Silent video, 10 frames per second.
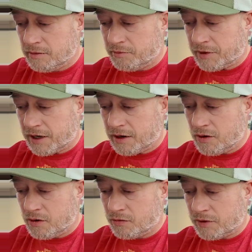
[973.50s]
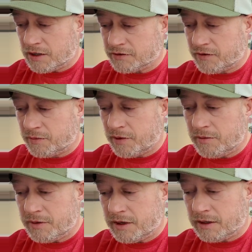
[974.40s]
but I know Reign of Jafar will
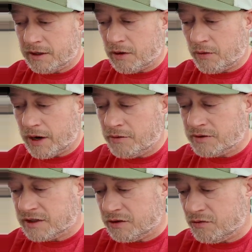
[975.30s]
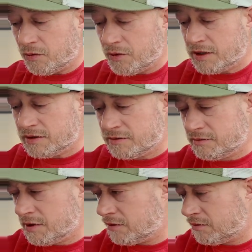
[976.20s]
probably be going out soon, won't it?
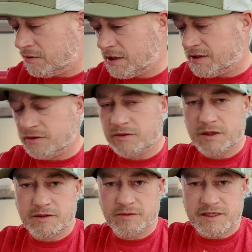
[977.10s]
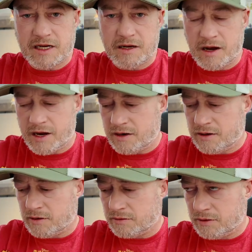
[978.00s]
No, not soon. It was set 9.
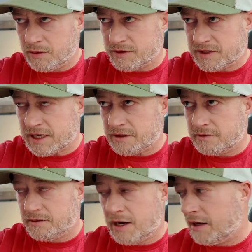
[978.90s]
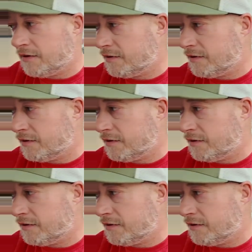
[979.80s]
No, it was set 8.